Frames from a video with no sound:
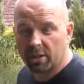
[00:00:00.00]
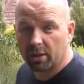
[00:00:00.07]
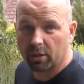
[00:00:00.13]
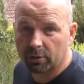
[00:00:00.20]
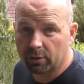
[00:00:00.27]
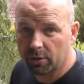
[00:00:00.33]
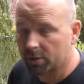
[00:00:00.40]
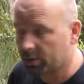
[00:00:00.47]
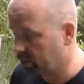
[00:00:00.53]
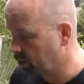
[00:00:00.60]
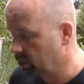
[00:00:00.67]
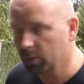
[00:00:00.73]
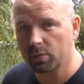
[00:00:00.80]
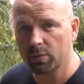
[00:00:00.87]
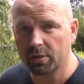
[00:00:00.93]
you could just
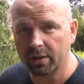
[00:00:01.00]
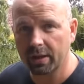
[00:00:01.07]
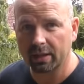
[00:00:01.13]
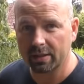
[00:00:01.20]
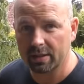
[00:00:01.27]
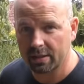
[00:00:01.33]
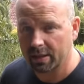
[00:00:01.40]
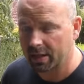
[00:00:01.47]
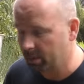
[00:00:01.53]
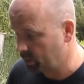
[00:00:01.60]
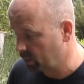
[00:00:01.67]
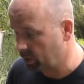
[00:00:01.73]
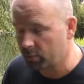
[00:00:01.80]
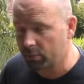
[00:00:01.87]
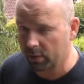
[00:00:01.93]
use that same
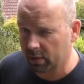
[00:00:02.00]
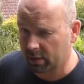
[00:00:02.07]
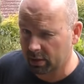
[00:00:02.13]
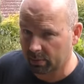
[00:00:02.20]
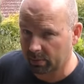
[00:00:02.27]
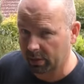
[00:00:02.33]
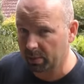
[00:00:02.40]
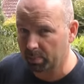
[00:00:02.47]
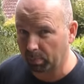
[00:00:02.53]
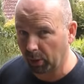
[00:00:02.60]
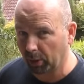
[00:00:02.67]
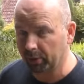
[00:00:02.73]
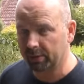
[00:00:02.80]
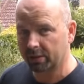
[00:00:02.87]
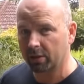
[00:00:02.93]
reasonably
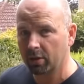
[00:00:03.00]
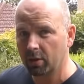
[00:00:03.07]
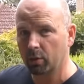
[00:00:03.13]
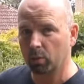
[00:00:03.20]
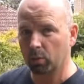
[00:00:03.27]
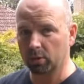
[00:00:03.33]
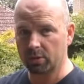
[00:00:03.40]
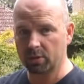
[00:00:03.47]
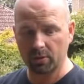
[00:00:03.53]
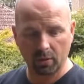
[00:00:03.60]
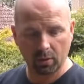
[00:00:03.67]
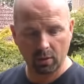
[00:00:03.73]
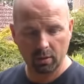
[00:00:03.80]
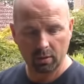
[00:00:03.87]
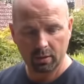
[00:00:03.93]
blunt wood
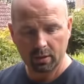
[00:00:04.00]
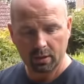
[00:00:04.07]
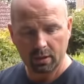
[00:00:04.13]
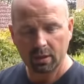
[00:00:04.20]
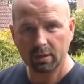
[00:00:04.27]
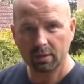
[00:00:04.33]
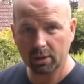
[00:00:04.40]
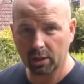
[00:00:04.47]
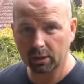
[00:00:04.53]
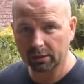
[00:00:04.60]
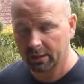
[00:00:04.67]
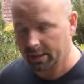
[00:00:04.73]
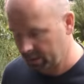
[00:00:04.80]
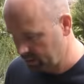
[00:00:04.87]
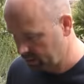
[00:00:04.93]
saw to cut
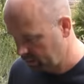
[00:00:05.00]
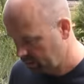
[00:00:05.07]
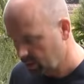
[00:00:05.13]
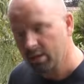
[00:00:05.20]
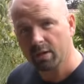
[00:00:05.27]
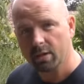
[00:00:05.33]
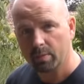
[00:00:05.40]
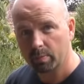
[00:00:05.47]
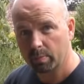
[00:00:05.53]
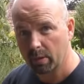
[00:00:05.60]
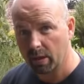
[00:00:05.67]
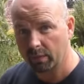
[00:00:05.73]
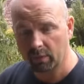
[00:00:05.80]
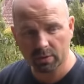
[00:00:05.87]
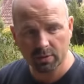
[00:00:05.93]
this, but
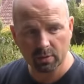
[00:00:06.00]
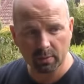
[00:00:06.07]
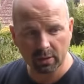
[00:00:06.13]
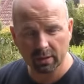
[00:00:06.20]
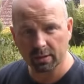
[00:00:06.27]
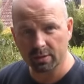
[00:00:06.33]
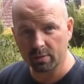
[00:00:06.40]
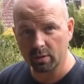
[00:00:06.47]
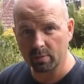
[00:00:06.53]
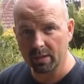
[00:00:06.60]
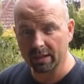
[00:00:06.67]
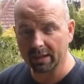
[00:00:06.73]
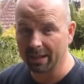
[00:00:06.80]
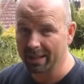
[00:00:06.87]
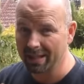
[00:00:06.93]
I've got something that's going to
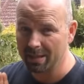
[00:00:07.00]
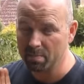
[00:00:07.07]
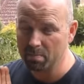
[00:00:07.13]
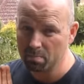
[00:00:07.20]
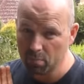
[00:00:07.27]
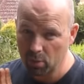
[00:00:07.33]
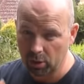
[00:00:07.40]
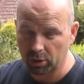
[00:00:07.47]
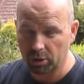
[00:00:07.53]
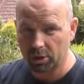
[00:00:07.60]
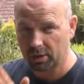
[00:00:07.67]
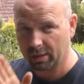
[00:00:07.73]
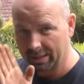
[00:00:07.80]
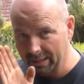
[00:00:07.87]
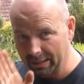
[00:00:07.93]
make a
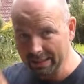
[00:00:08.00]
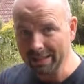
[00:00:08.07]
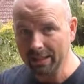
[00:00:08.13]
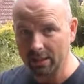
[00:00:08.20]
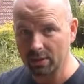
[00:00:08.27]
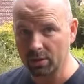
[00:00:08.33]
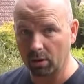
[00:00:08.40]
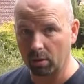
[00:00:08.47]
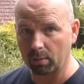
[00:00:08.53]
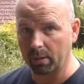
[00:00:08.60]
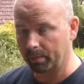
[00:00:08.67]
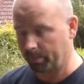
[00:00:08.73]
much cleaner job.